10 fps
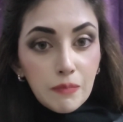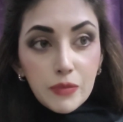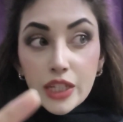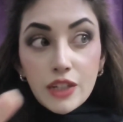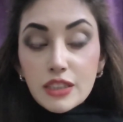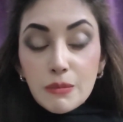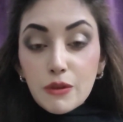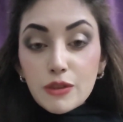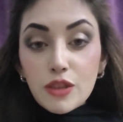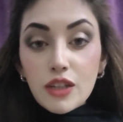
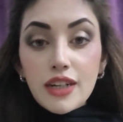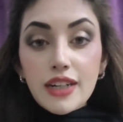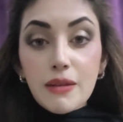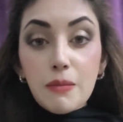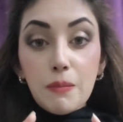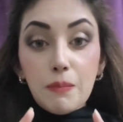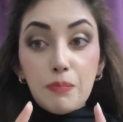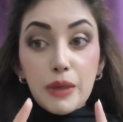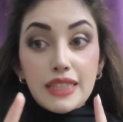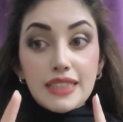
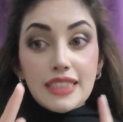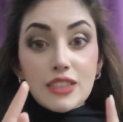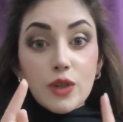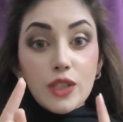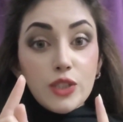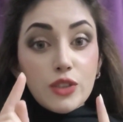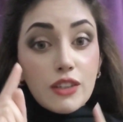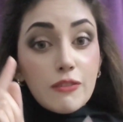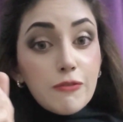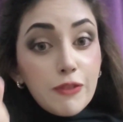because it's going to
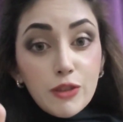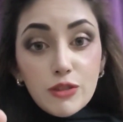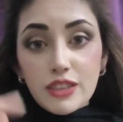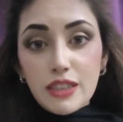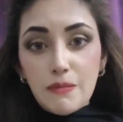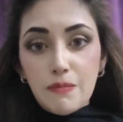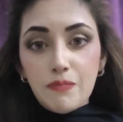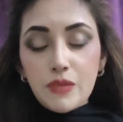confuse them.